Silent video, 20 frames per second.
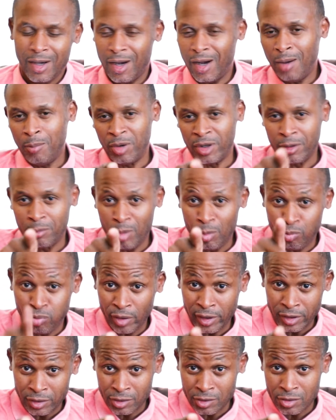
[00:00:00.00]
I'm gonna give him a
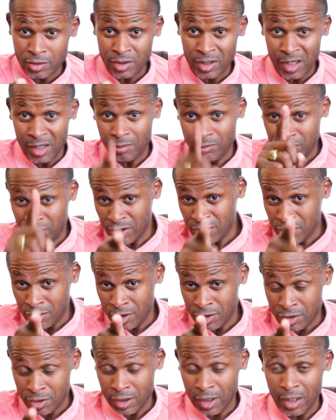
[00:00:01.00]
break this time, just
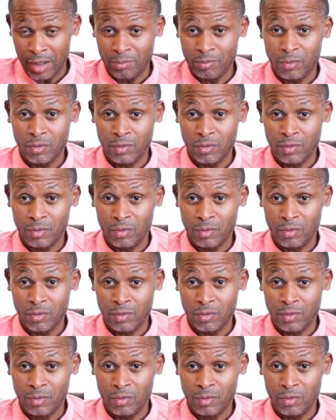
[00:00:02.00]
this time.